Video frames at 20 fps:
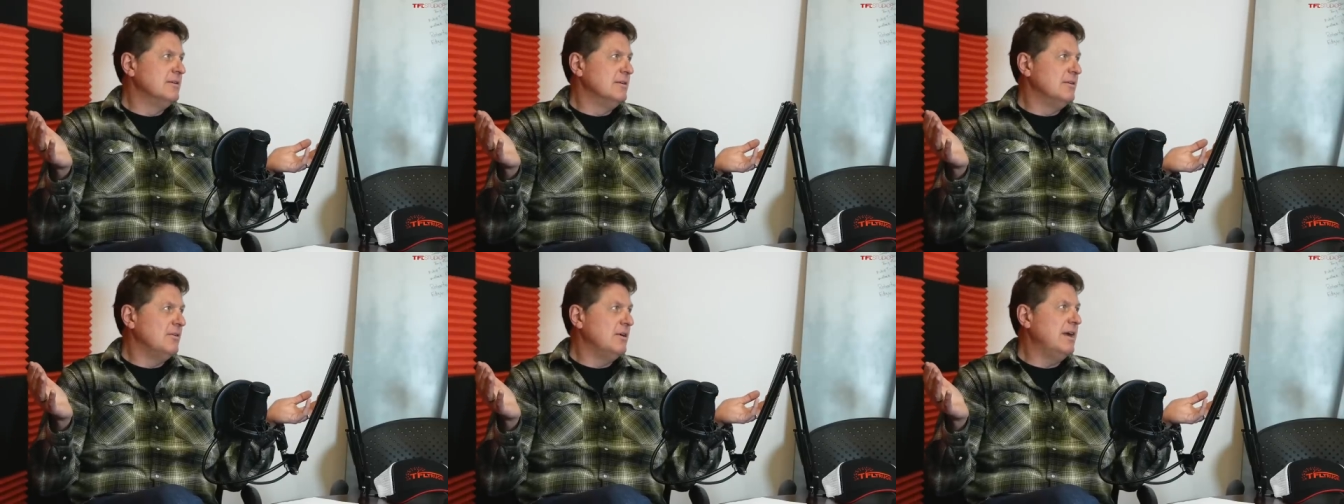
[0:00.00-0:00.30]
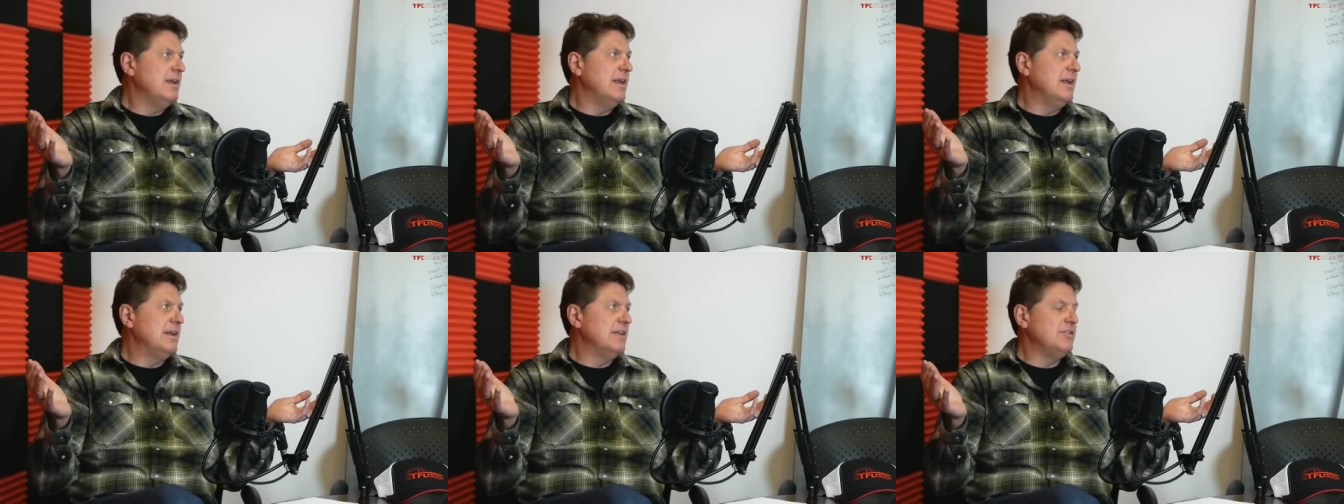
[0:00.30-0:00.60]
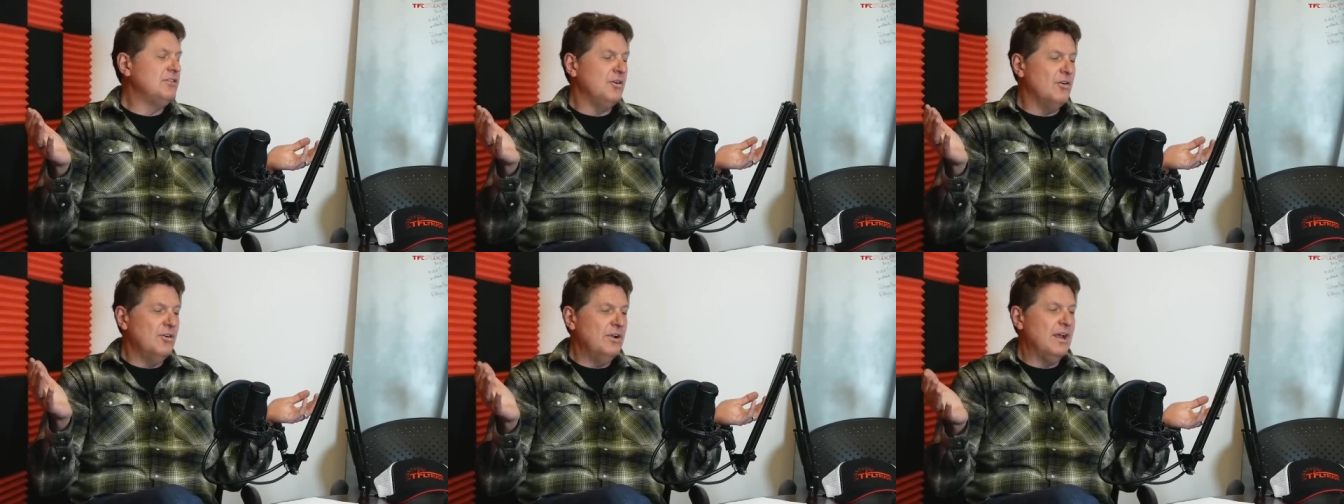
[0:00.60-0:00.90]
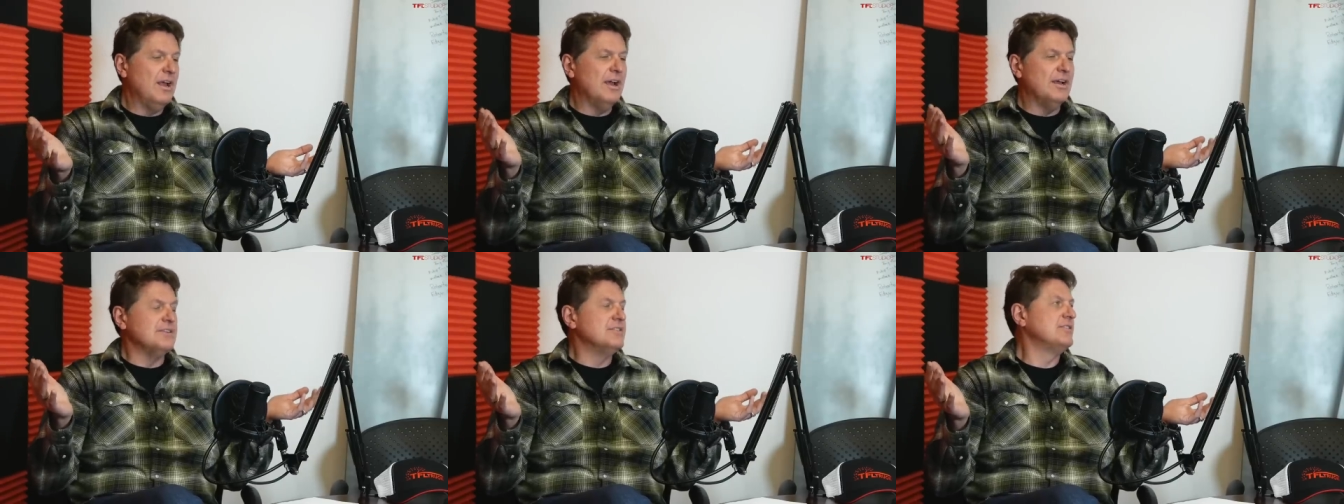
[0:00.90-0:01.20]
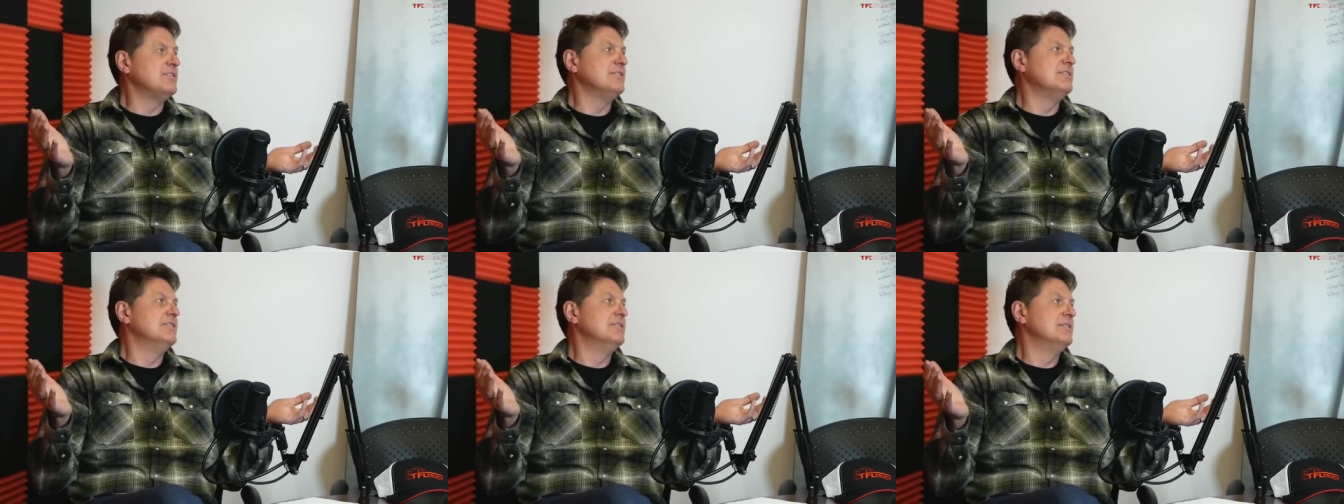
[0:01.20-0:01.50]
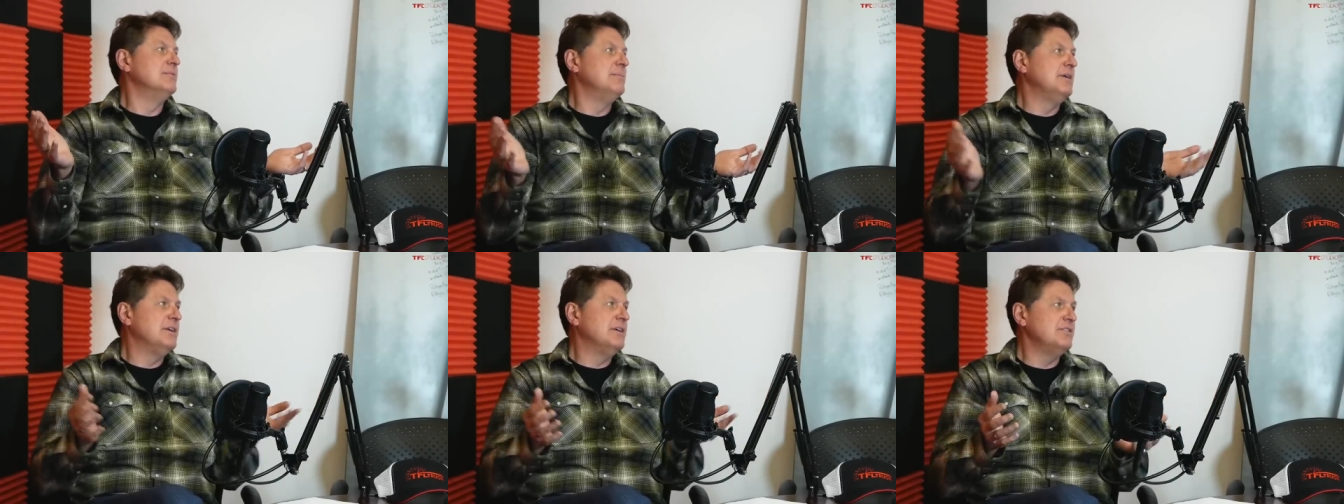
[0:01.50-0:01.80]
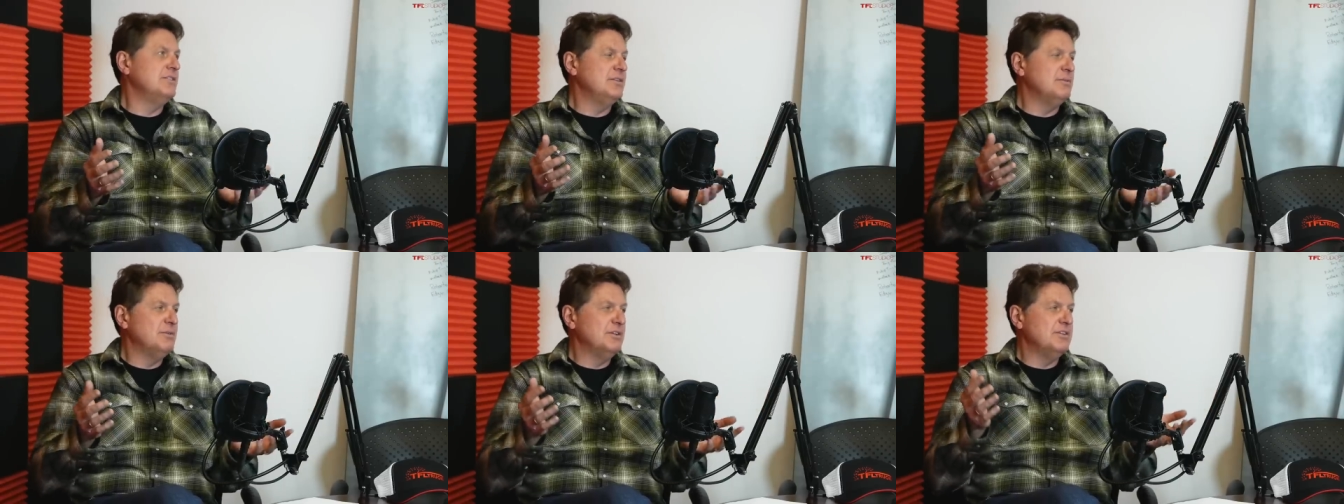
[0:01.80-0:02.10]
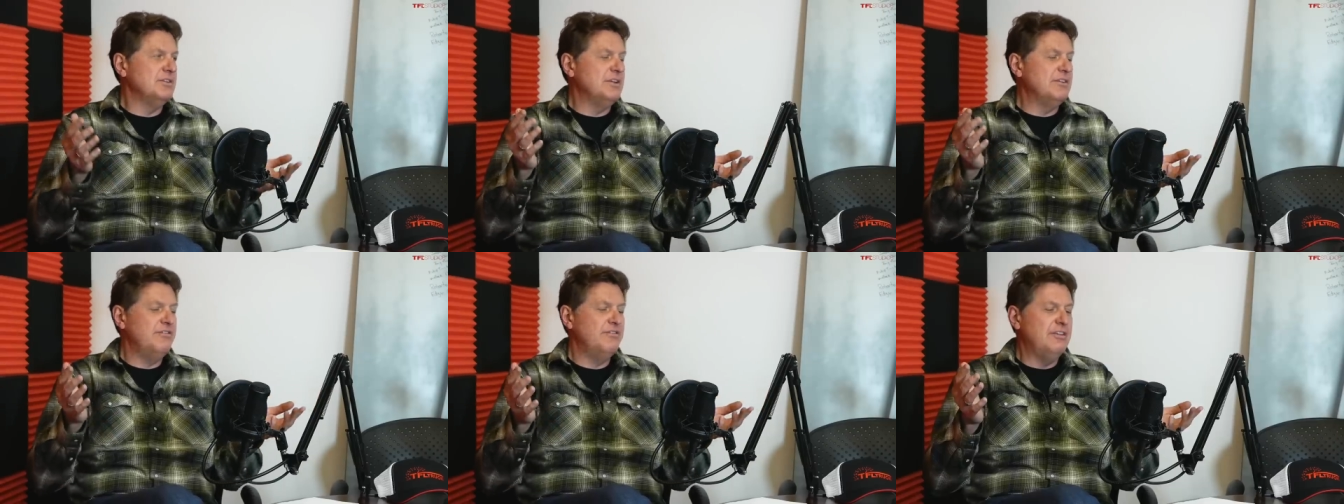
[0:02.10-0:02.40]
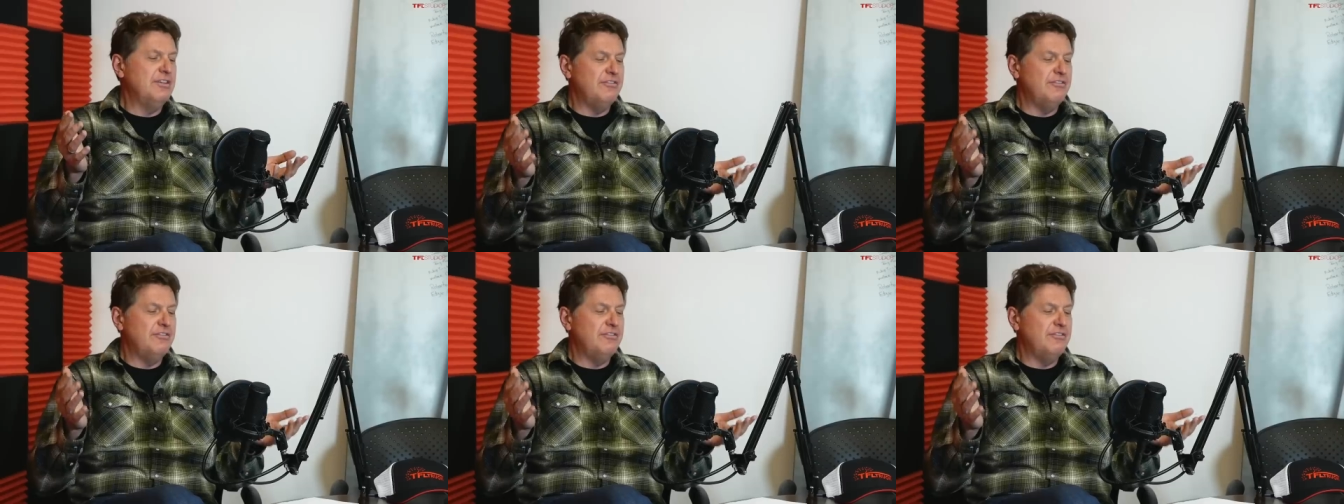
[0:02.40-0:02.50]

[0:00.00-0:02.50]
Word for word: right? And it's hurting us because because it,